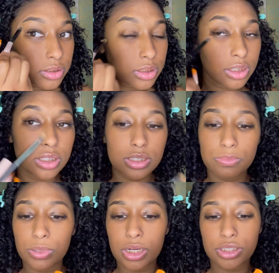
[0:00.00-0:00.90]
This
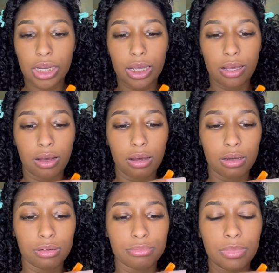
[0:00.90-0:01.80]
brush,
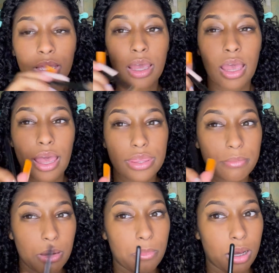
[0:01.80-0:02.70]
I think
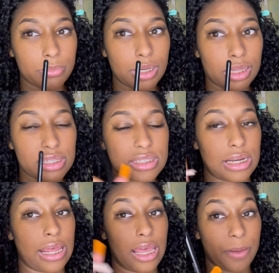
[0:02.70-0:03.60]
my mom got this in
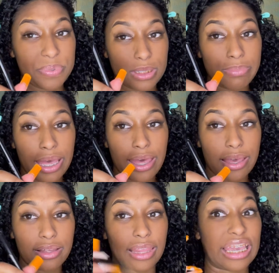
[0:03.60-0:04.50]
an Epsy
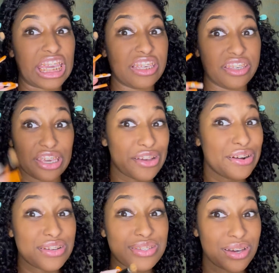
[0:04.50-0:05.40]
bag like
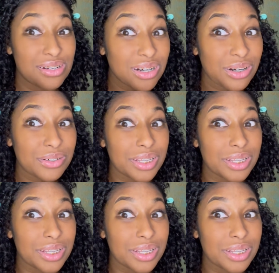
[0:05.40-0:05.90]
years ago.